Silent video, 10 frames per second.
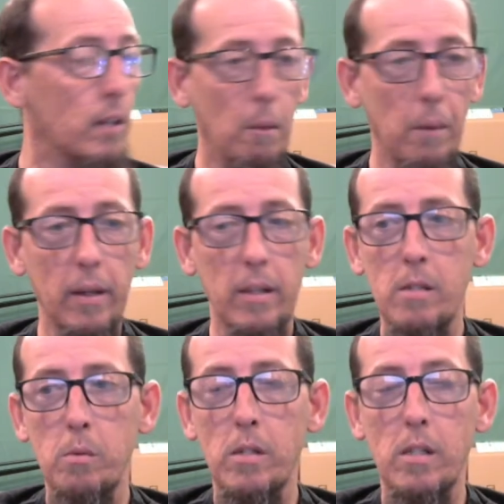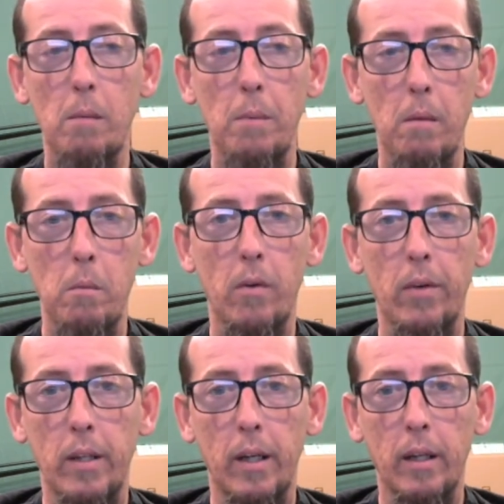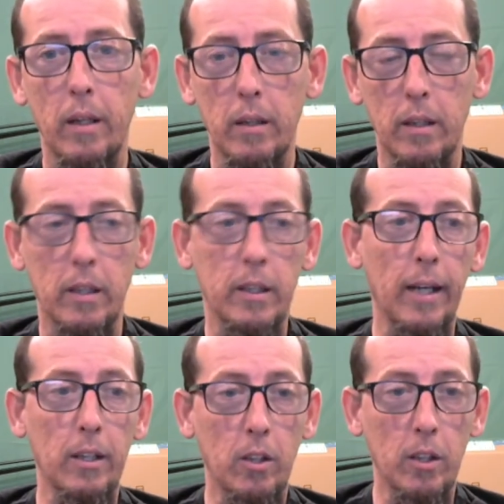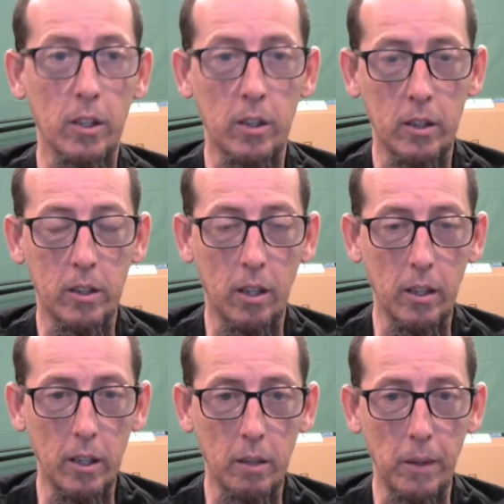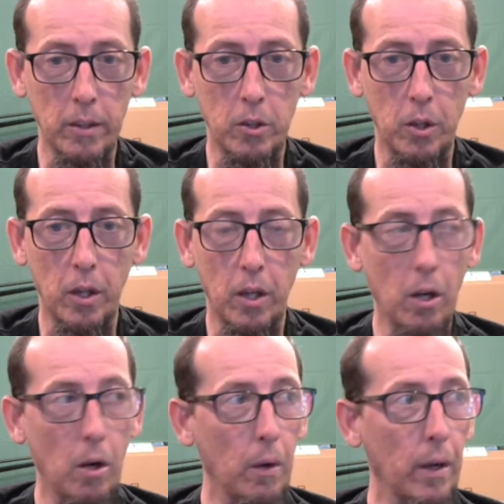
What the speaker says: I mean, this was going to be a movie theater that got turned into my studio,